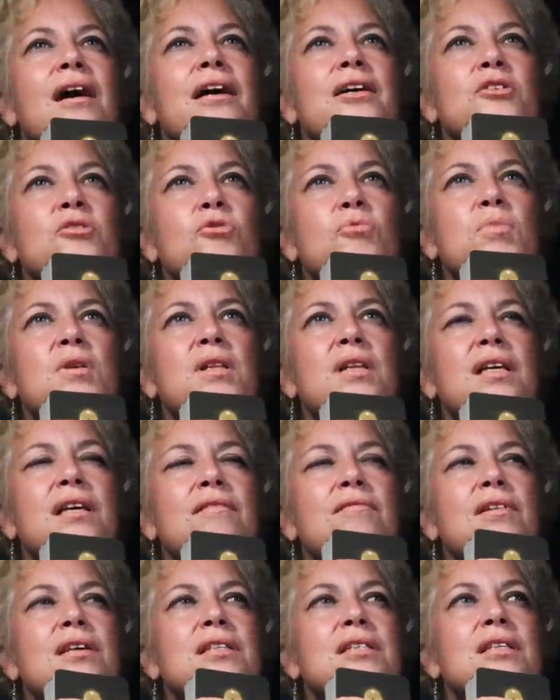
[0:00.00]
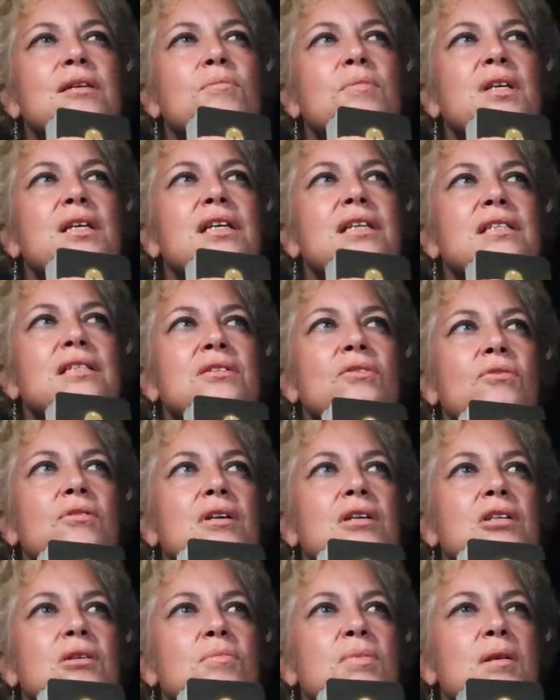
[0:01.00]
I do believe that somebody is
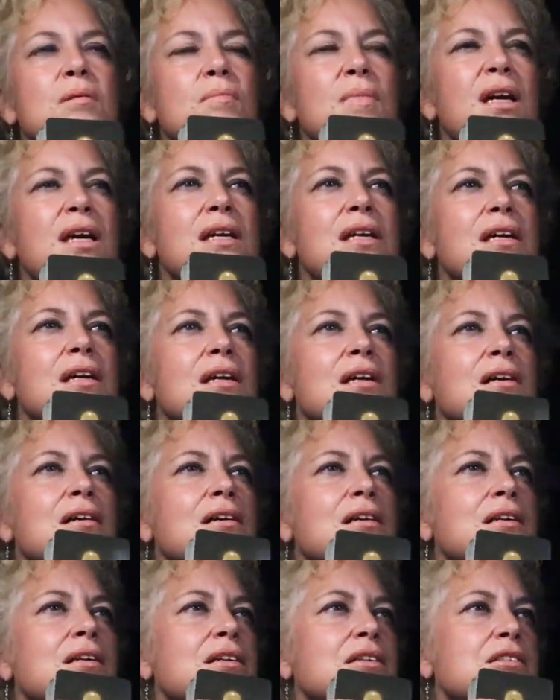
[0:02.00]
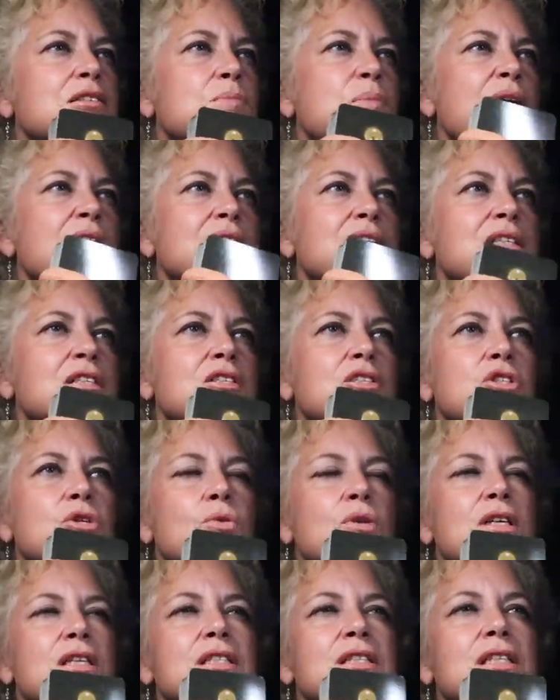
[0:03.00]
going to be making an unexpected
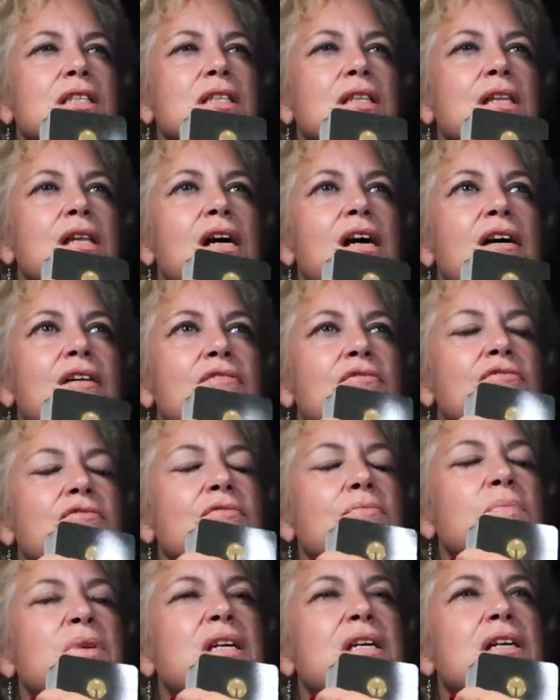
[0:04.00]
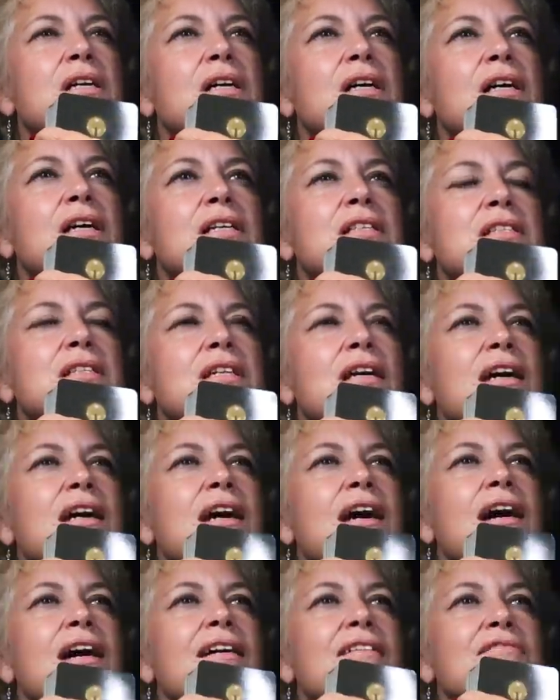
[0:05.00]
choice in love because they
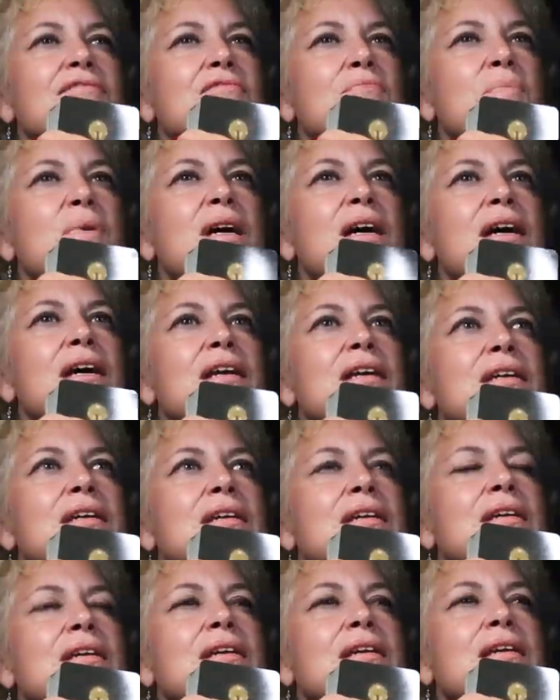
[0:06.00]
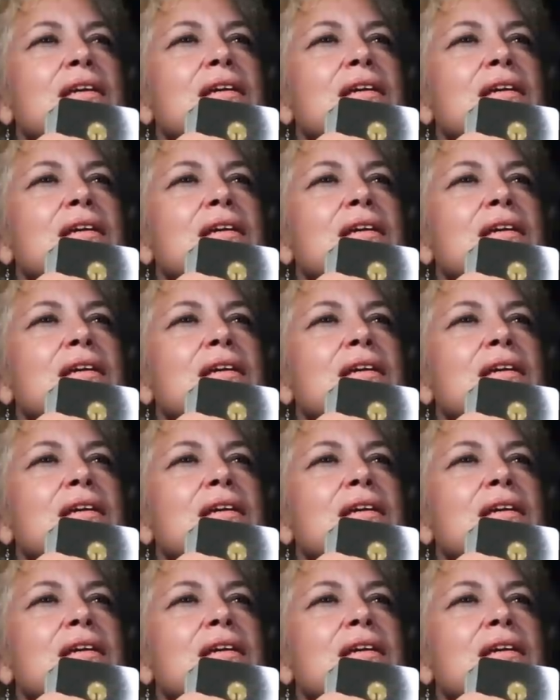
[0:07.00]
have been